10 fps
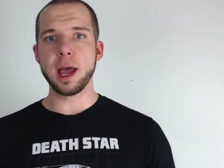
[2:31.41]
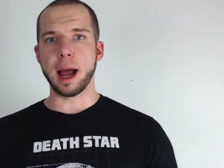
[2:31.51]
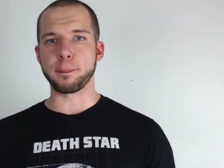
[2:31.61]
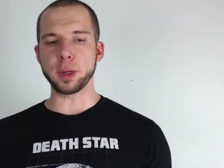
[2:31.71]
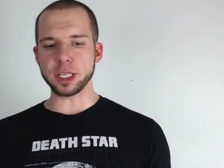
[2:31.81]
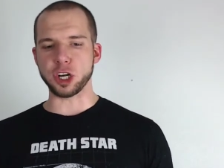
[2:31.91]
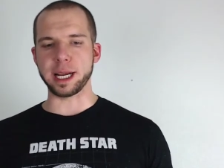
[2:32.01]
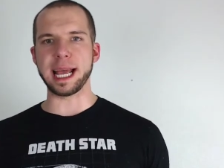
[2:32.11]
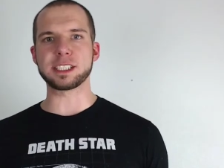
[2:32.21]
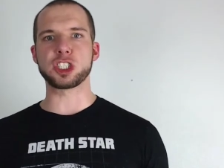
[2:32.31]
I'm pretty sure
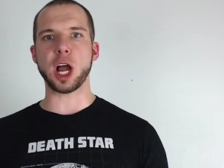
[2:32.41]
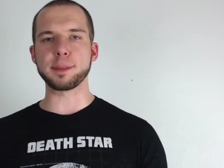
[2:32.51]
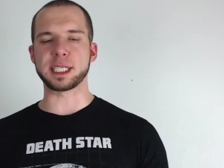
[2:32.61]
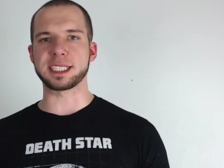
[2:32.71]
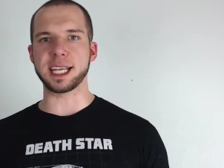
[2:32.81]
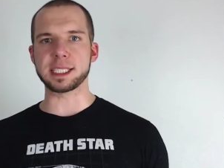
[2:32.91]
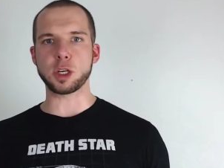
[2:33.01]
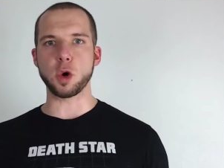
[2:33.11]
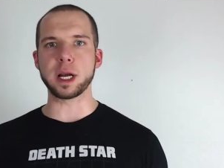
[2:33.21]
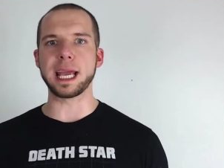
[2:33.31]
he has job success
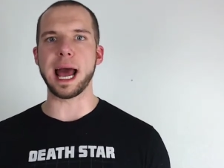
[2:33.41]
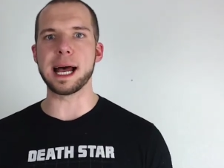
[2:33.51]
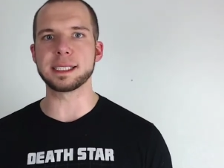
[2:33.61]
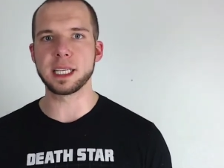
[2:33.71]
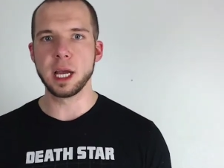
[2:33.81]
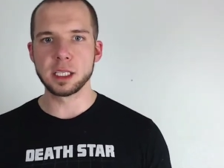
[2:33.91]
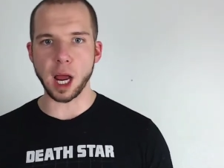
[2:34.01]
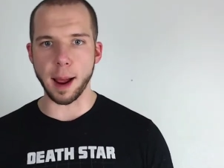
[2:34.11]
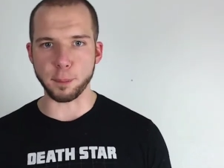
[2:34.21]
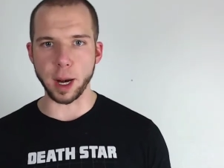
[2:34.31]
score, he has
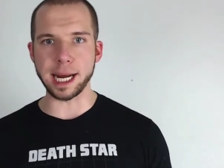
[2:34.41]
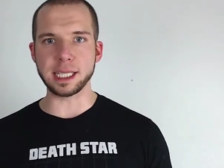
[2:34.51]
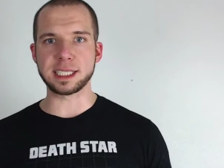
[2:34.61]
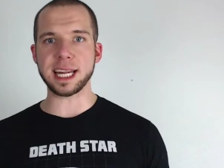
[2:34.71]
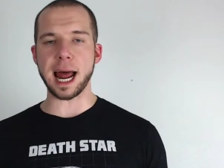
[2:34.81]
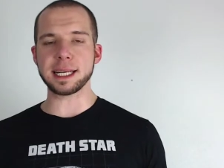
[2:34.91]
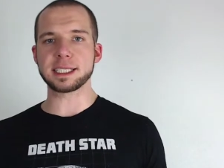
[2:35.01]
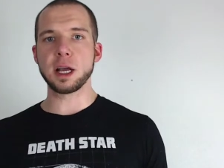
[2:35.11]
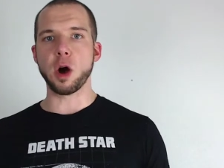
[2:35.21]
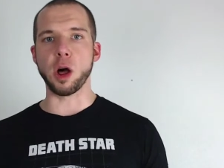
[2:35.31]
top rated
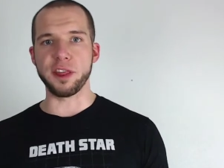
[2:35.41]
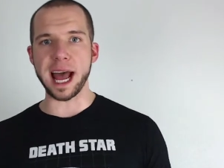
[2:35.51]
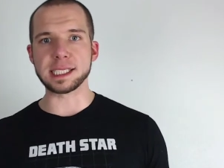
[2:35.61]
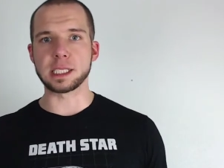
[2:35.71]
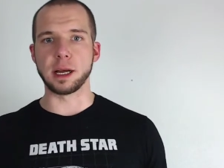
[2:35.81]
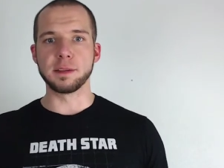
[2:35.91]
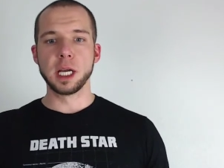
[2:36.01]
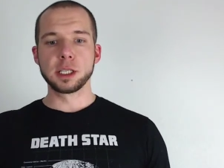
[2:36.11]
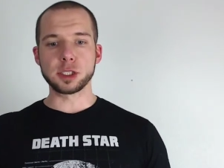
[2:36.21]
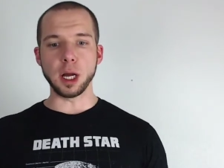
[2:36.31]
status, all that stuff.
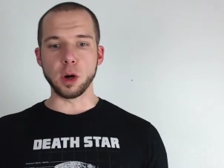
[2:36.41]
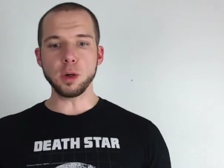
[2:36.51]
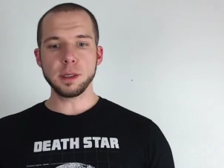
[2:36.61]
So